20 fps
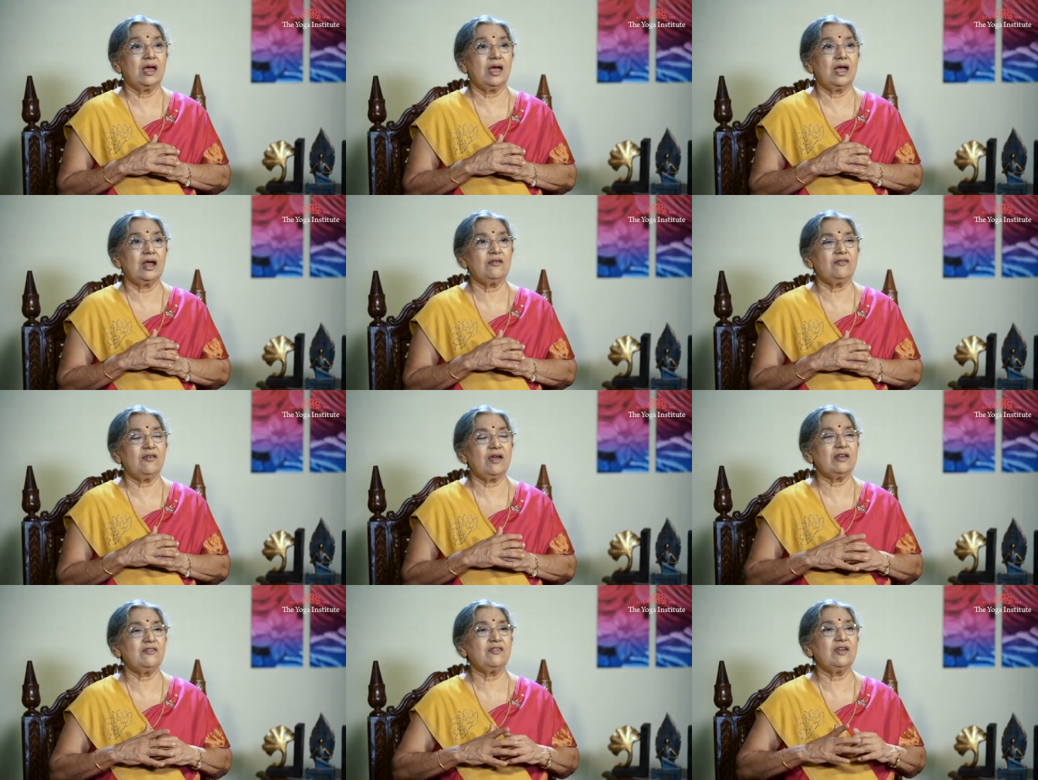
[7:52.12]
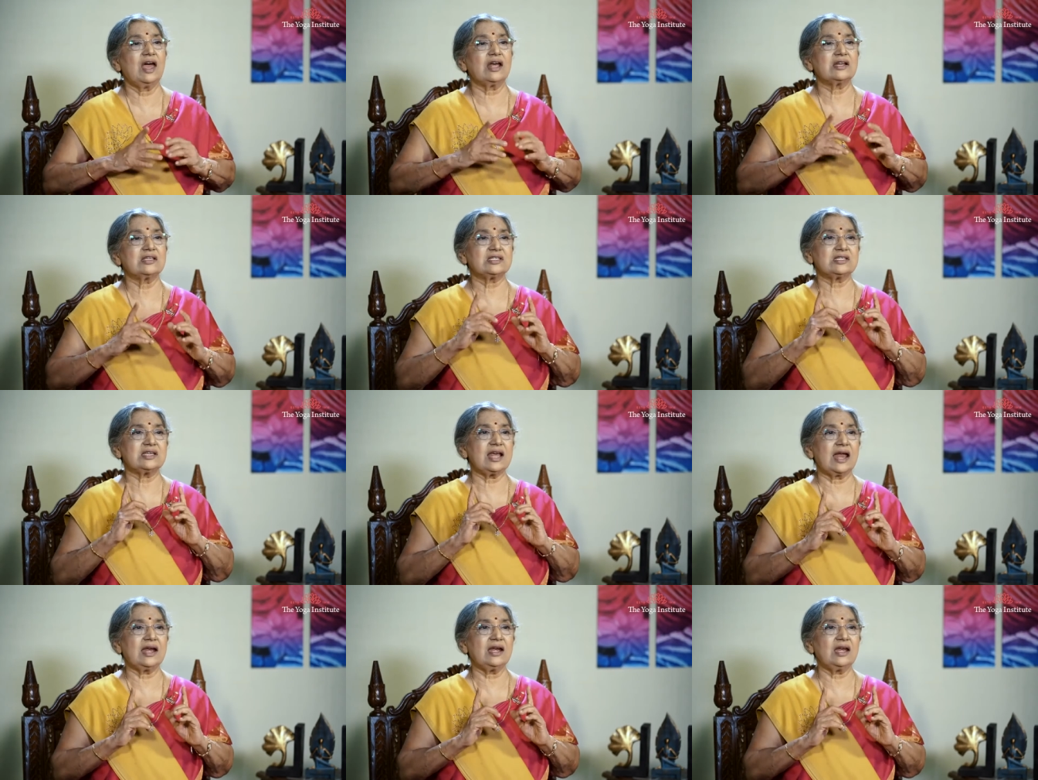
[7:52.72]
And when we are
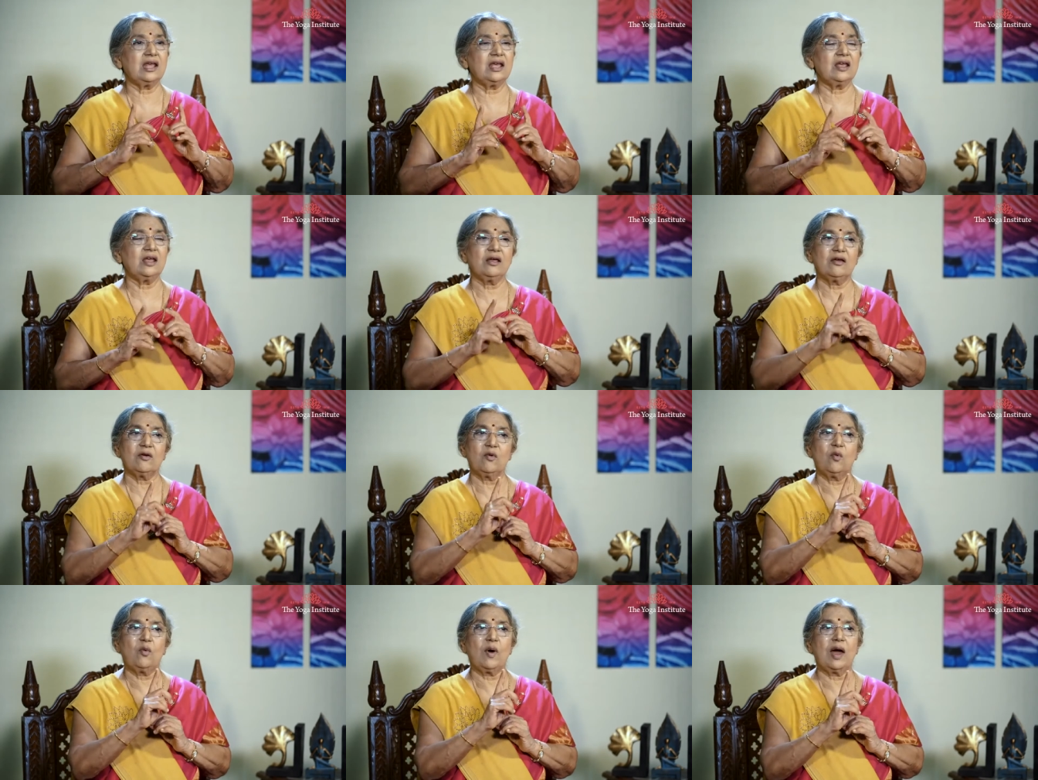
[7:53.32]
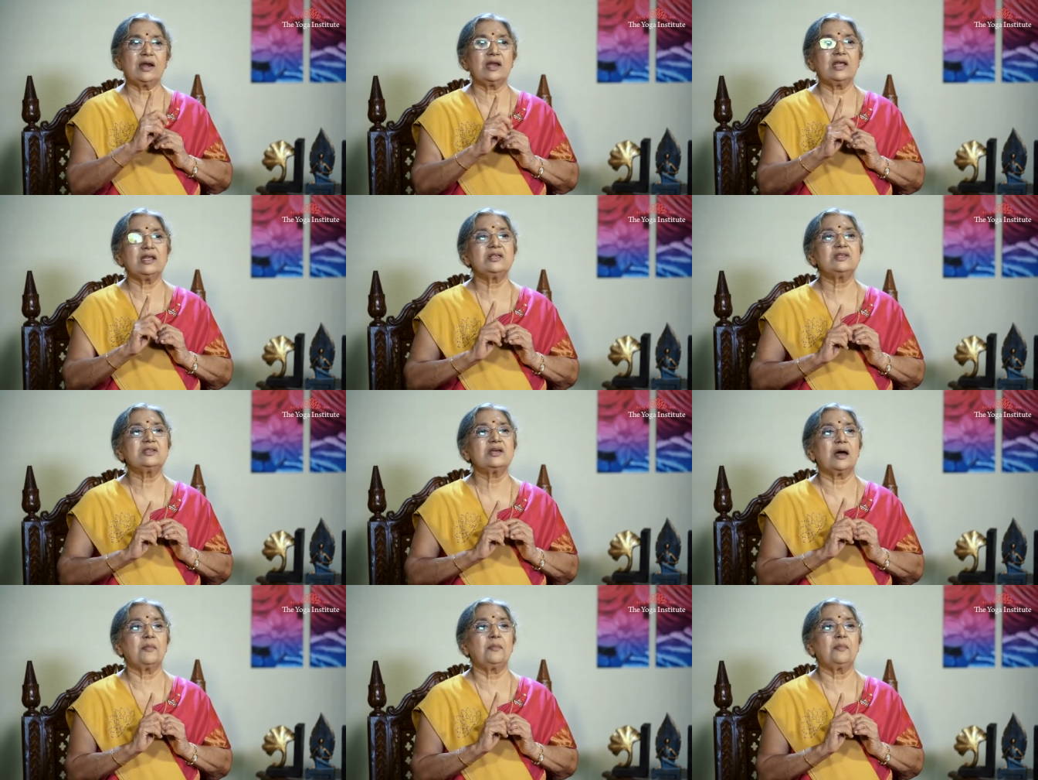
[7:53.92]
standing, 1
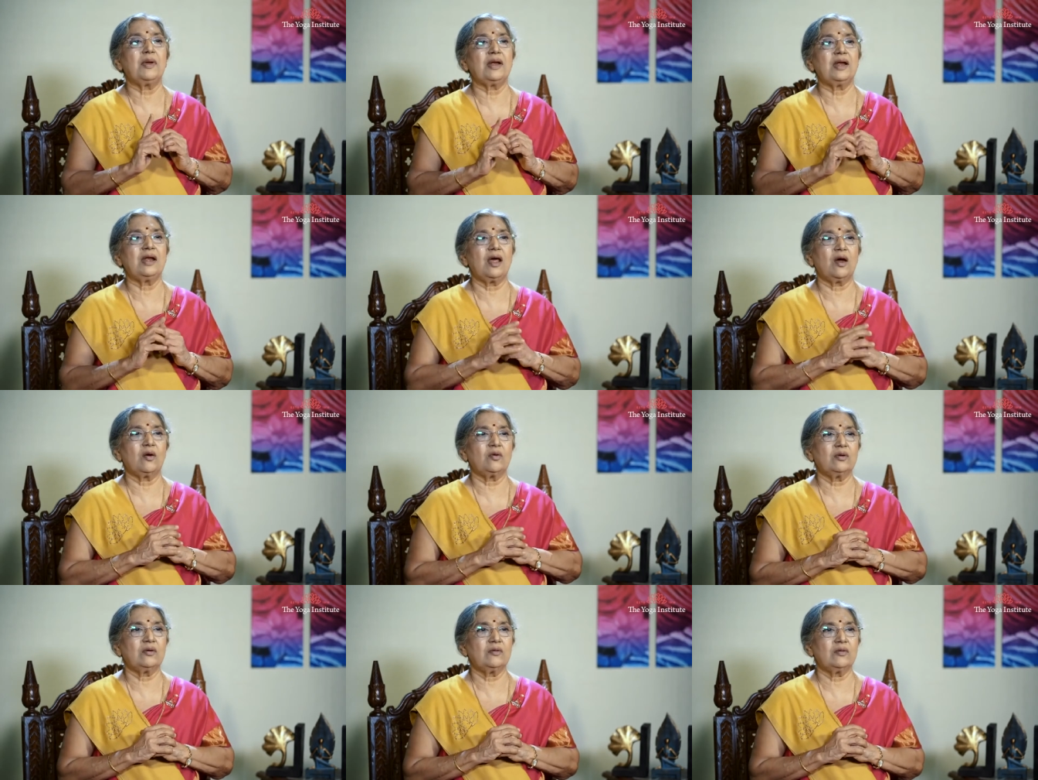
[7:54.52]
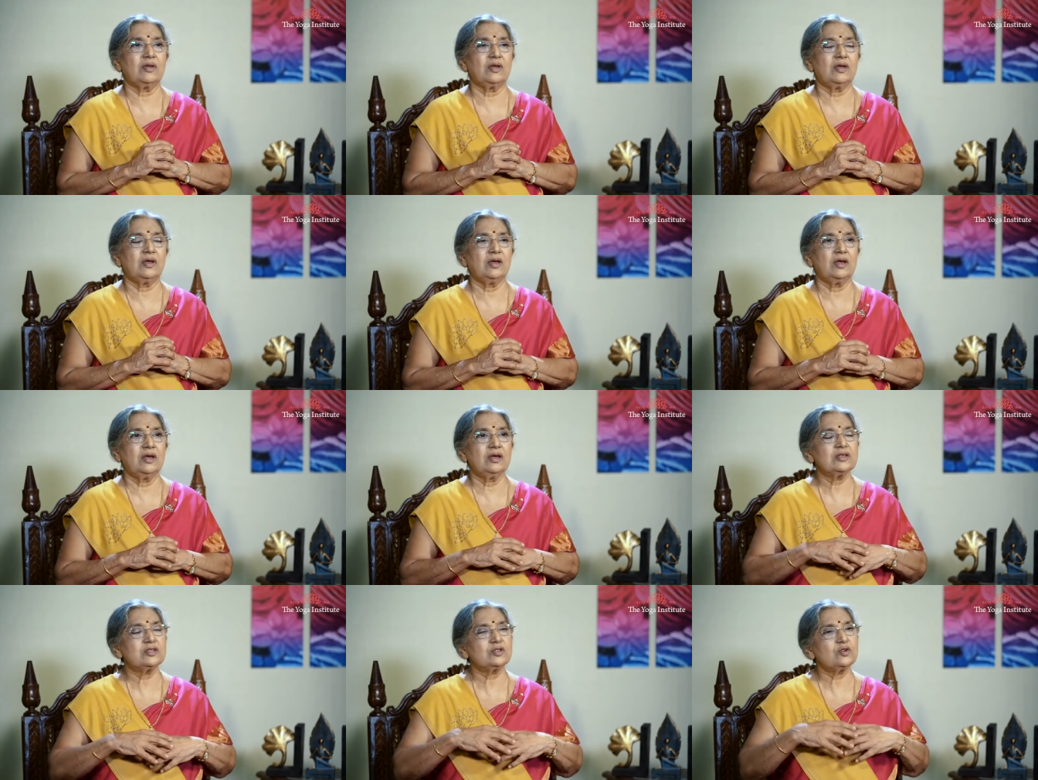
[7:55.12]
inch up and down.
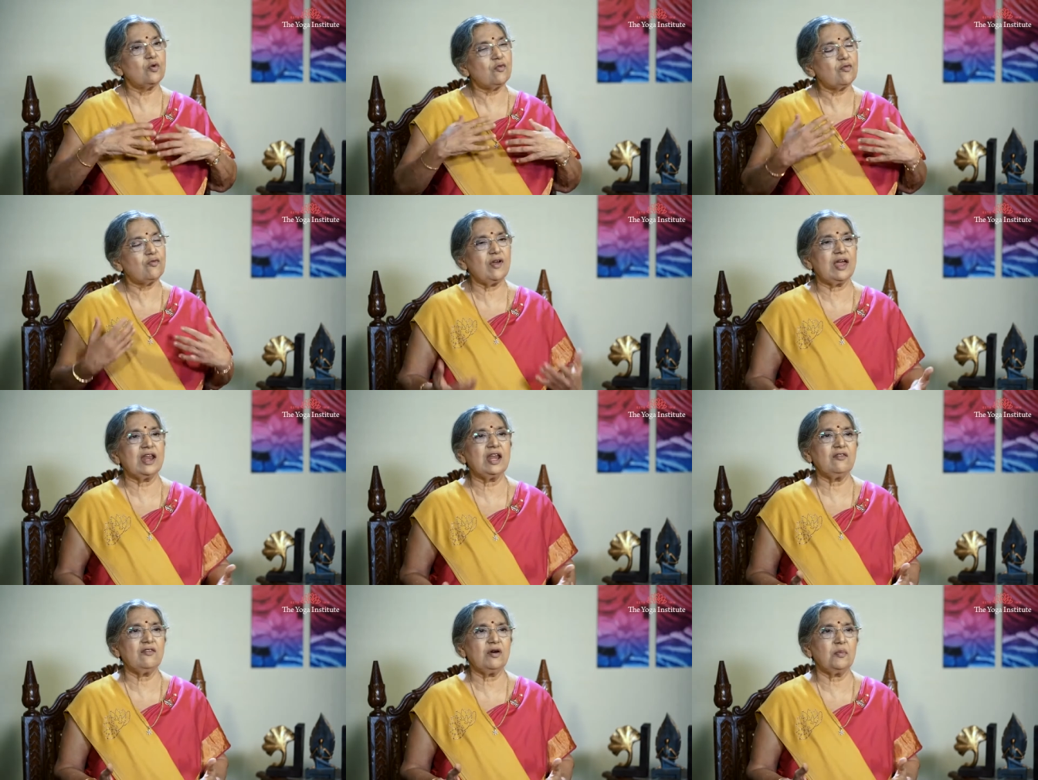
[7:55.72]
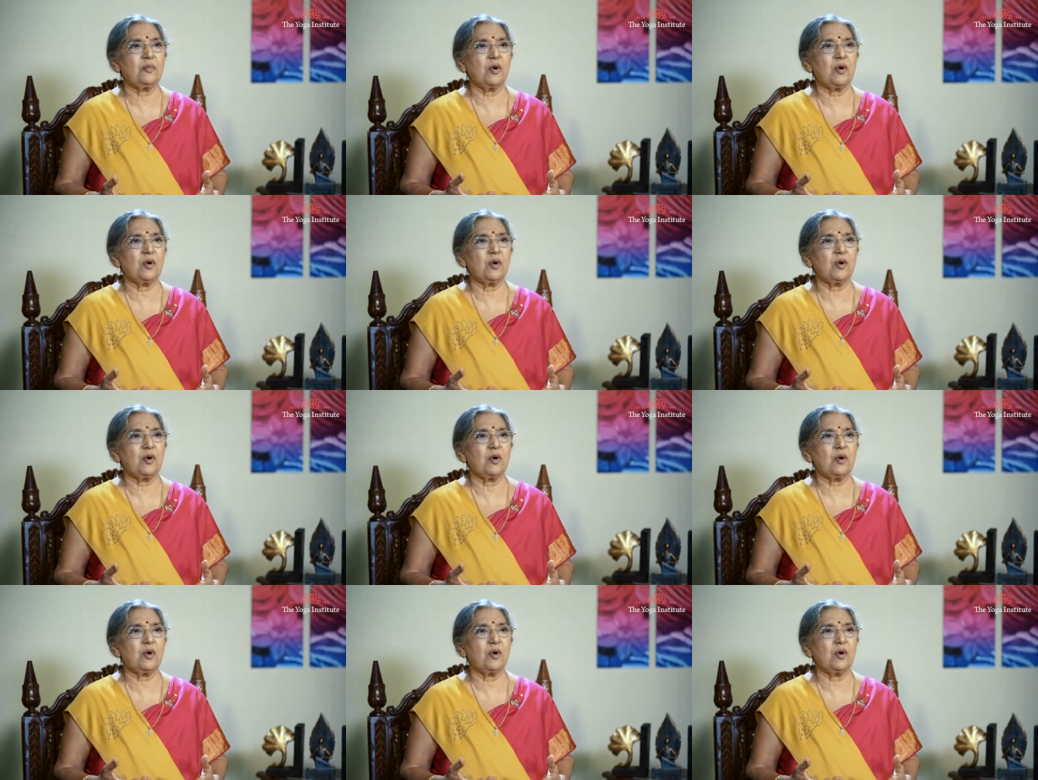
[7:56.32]
So whenever